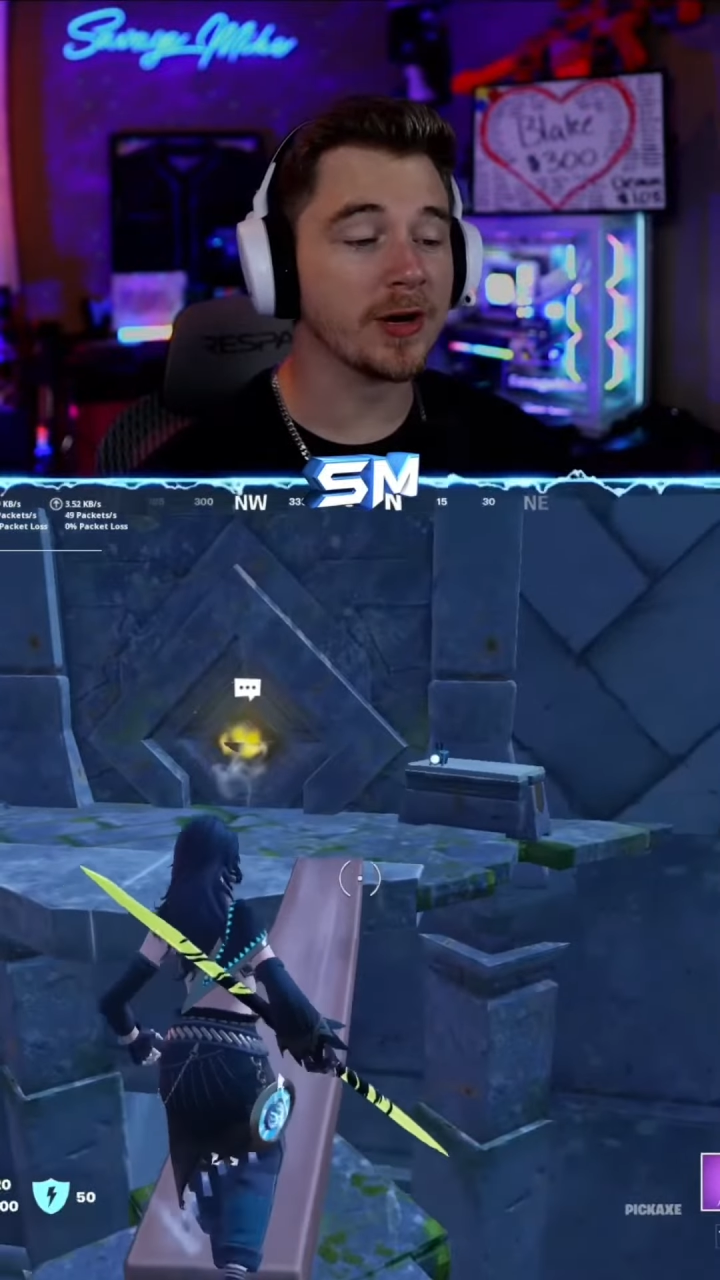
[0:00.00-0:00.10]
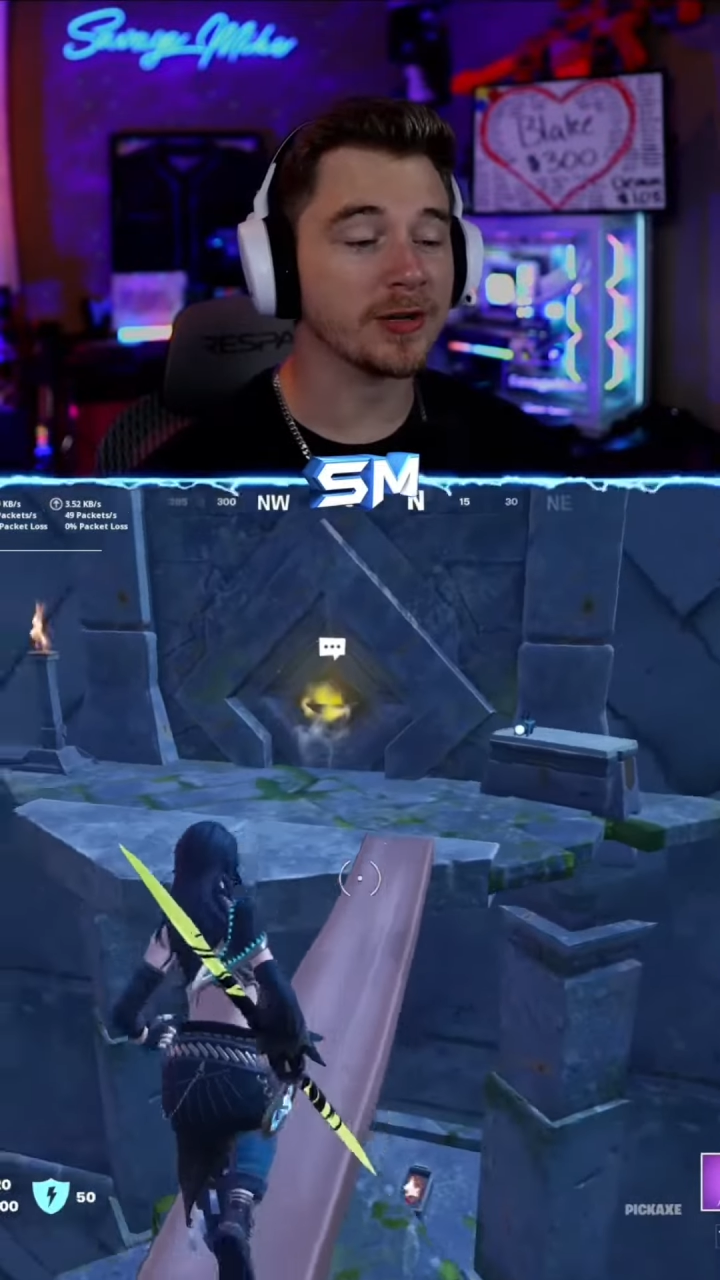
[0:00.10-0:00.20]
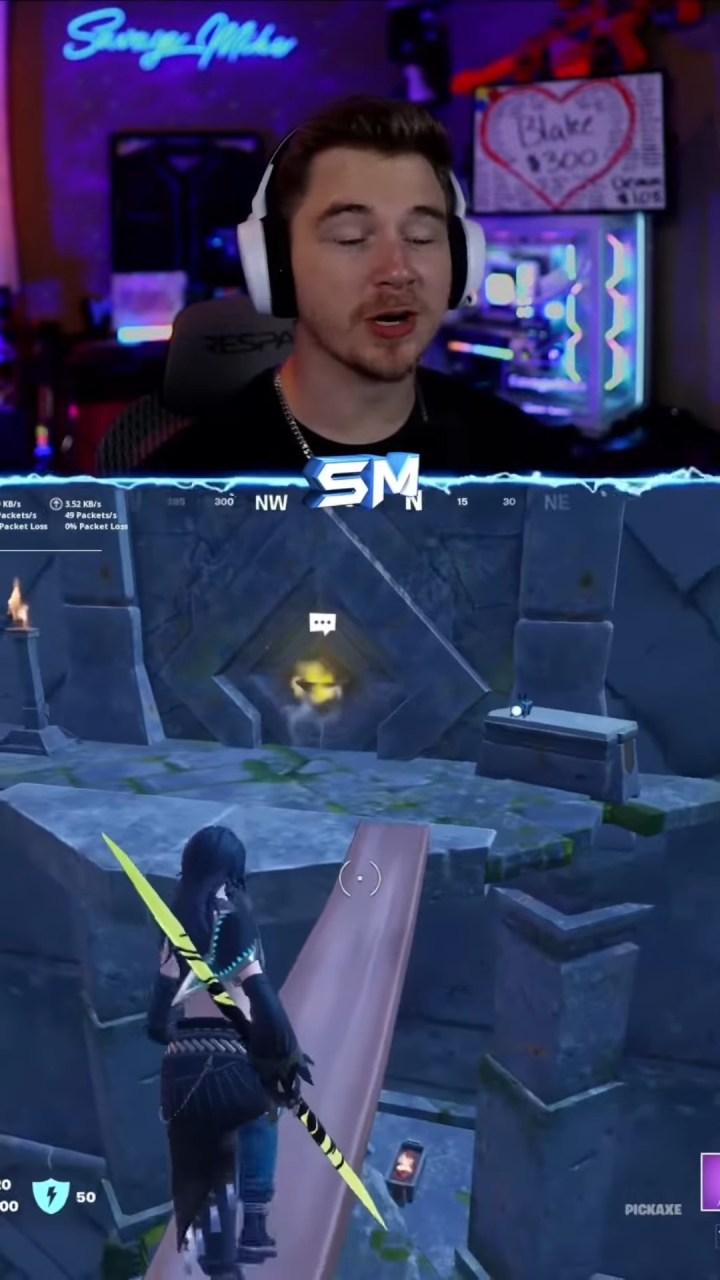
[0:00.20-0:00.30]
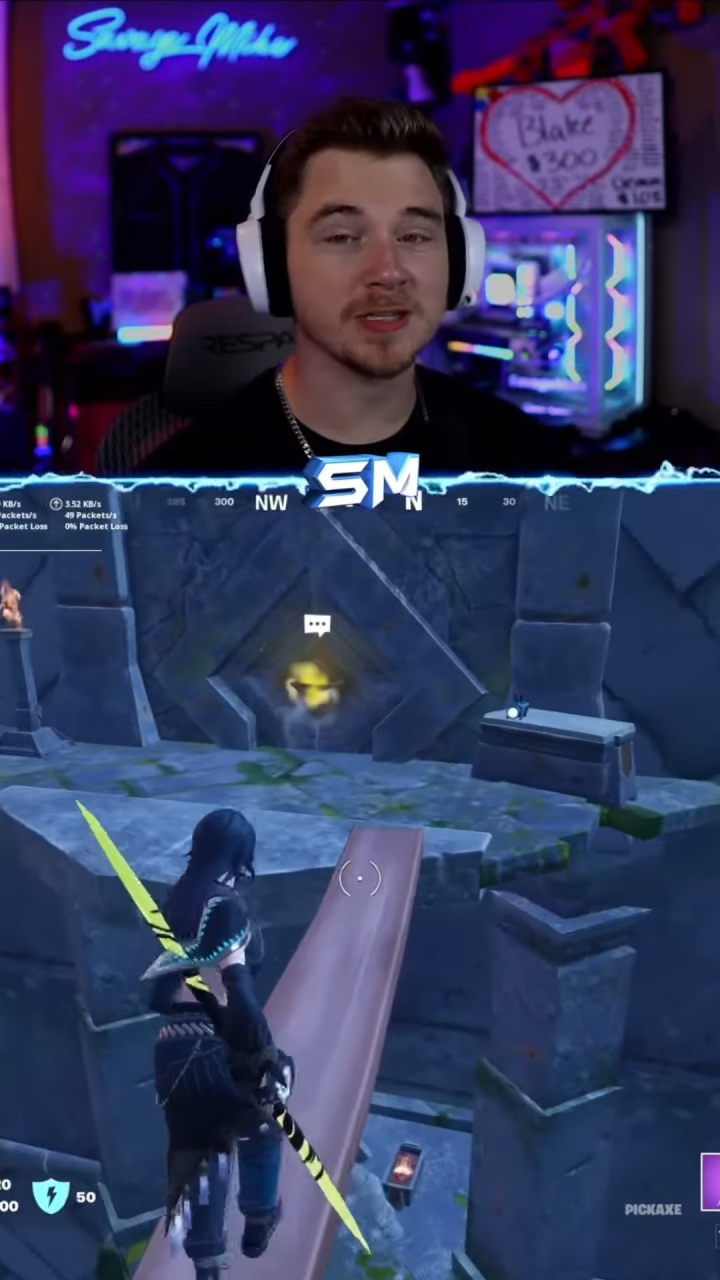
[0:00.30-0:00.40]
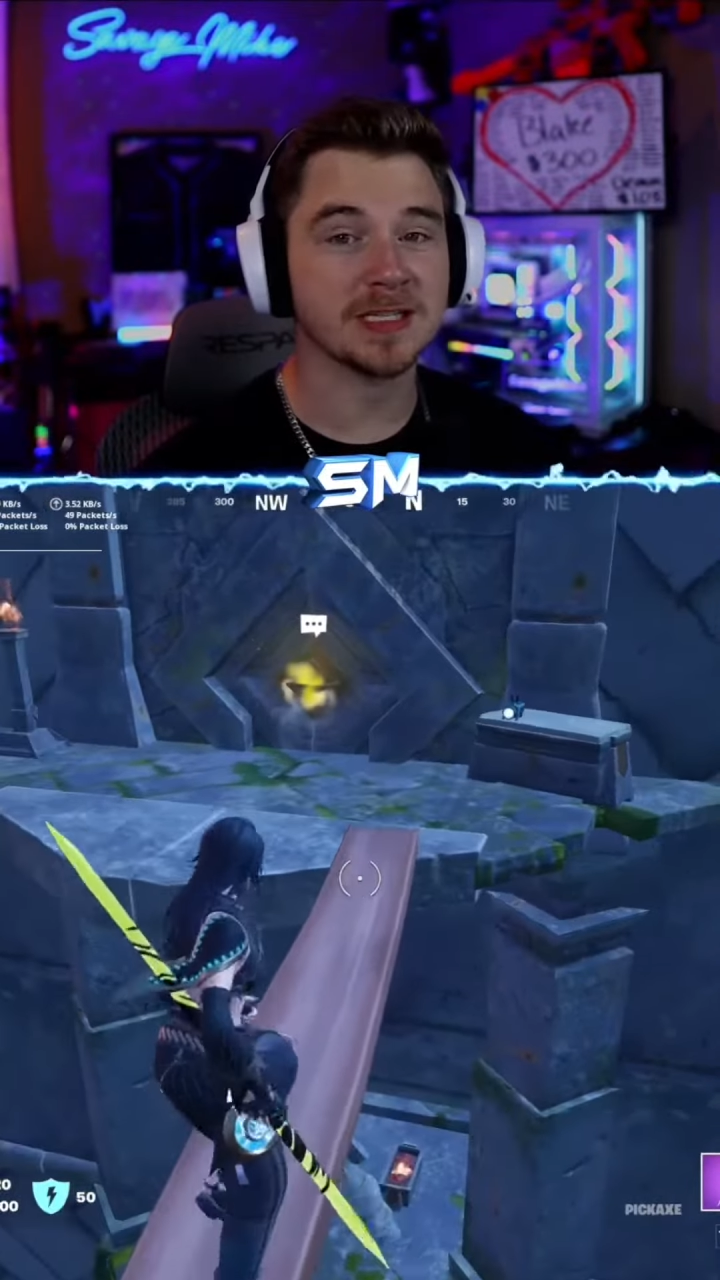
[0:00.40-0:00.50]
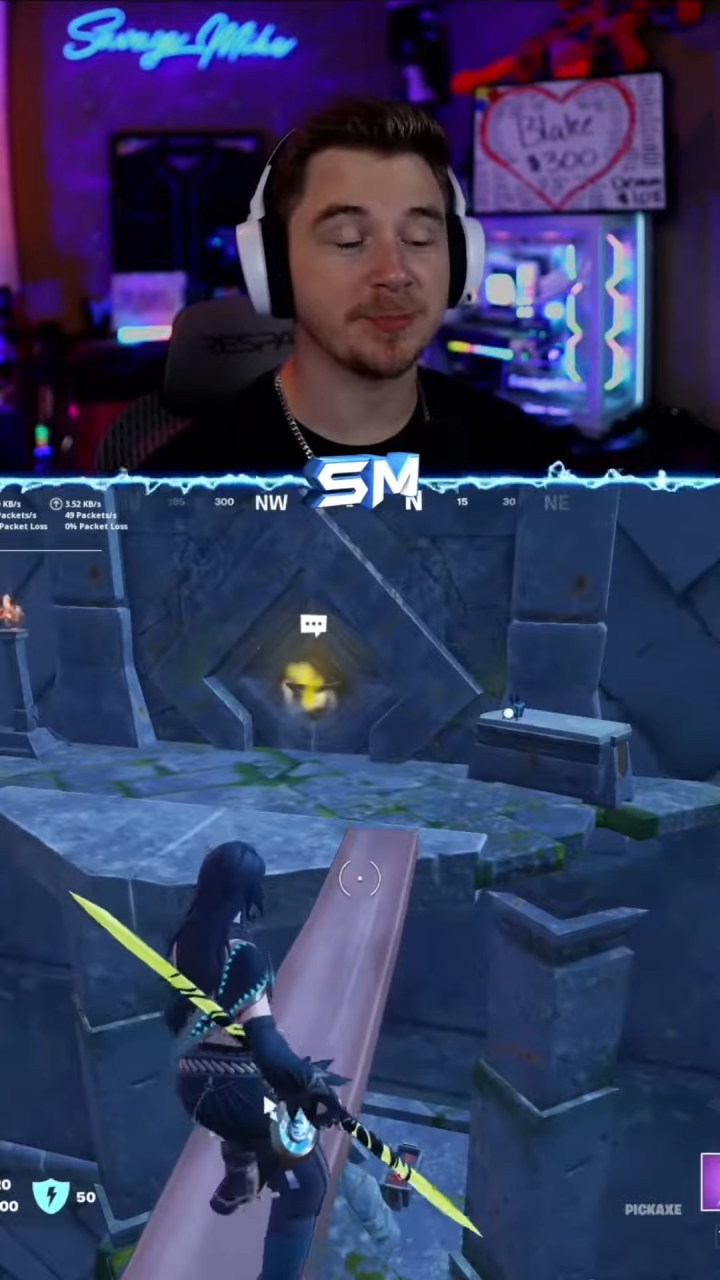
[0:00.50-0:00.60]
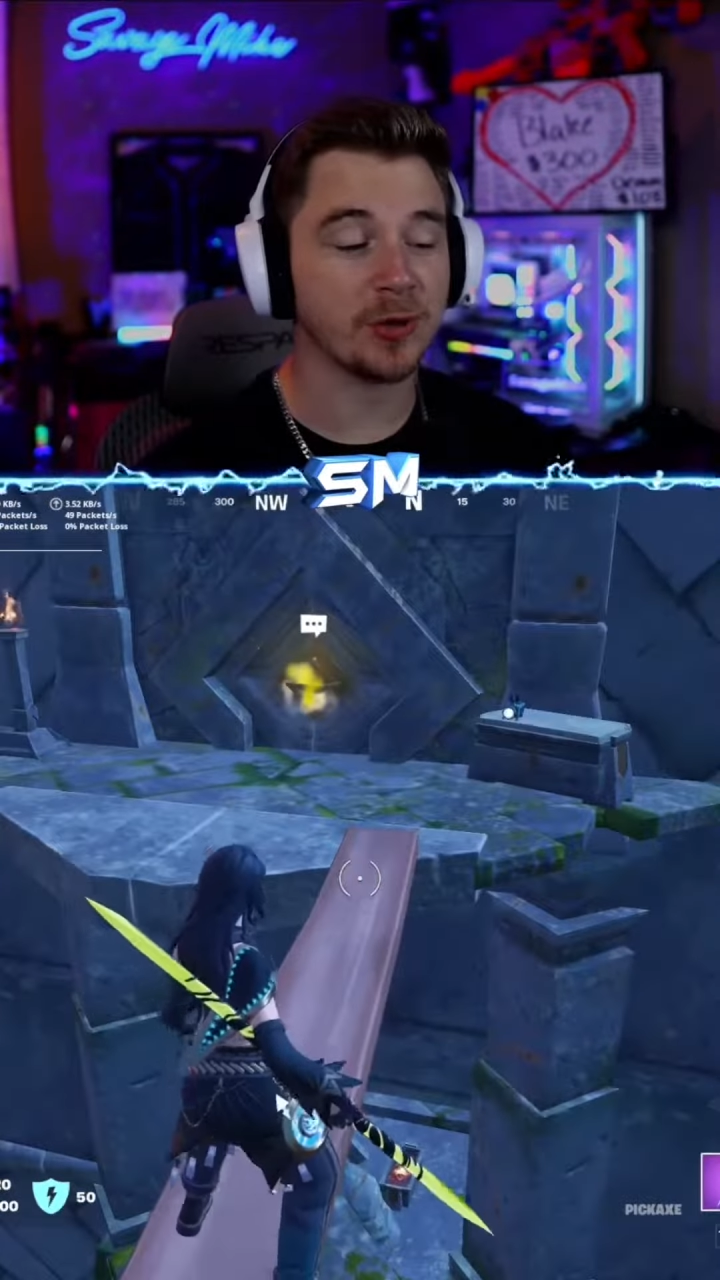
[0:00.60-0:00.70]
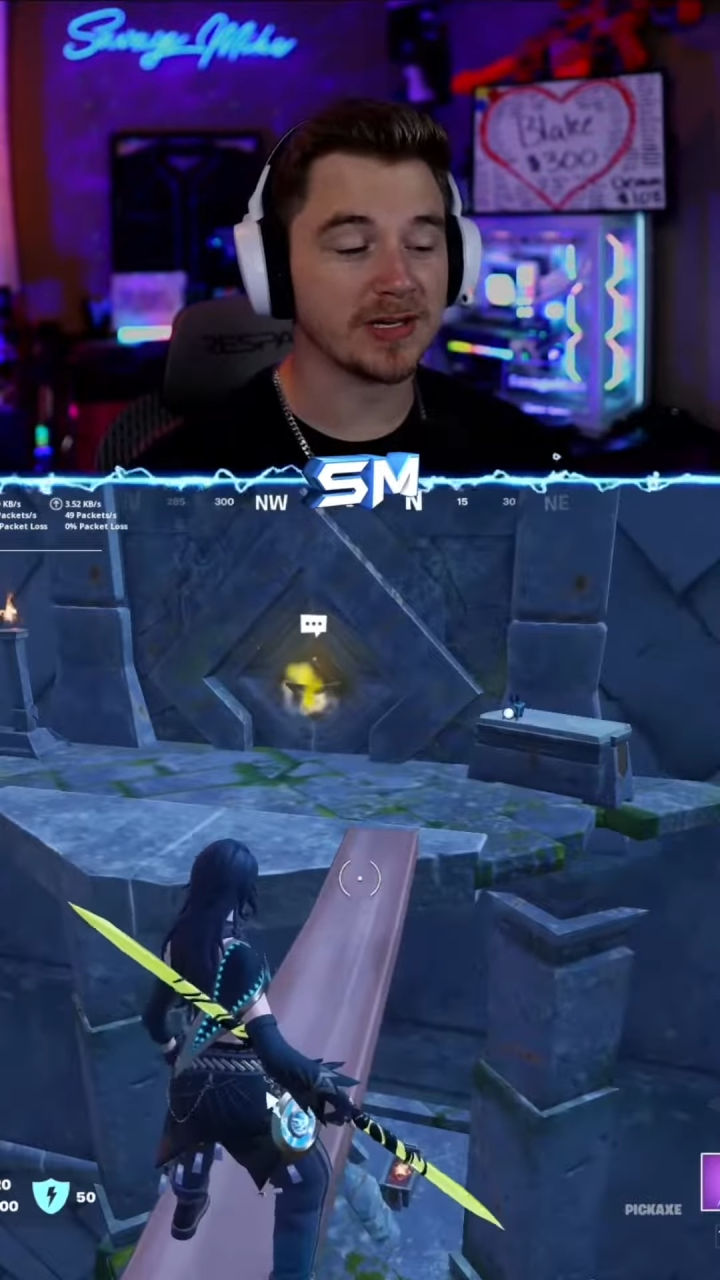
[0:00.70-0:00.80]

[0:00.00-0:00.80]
across this board